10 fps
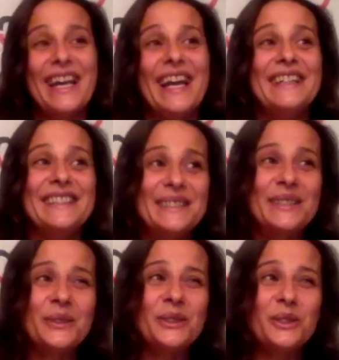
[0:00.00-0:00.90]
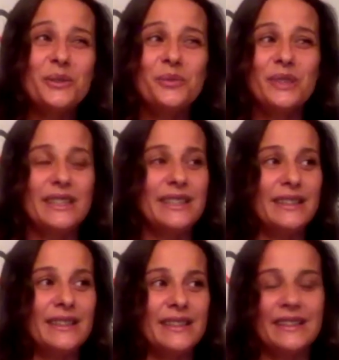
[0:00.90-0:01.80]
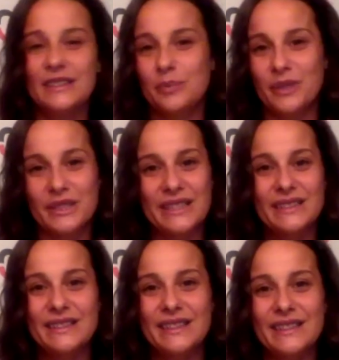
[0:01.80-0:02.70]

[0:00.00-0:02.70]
And until you really experience it,